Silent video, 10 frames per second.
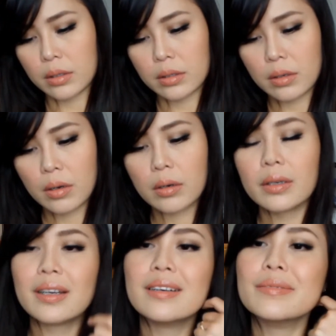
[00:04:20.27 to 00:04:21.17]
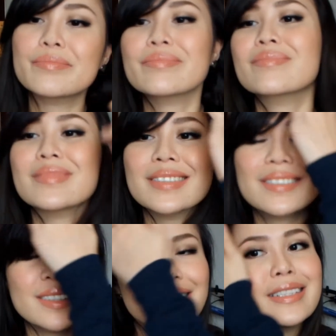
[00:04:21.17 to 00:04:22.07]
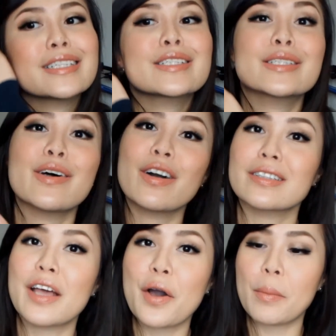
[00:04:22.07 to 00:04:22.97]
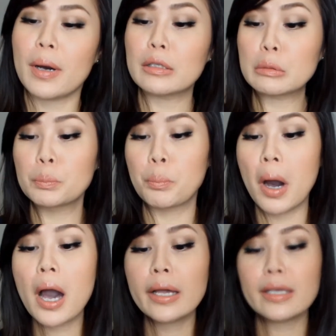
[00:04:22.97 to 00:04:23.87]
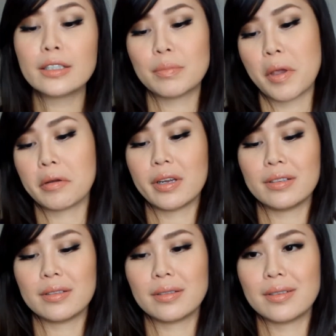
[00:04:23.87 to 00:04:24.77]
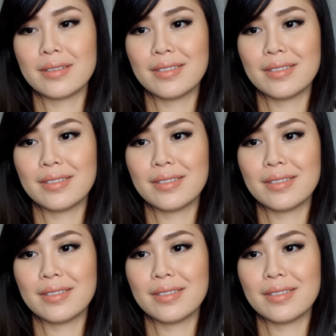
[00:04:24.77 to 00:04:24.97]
So let's talk now about my experience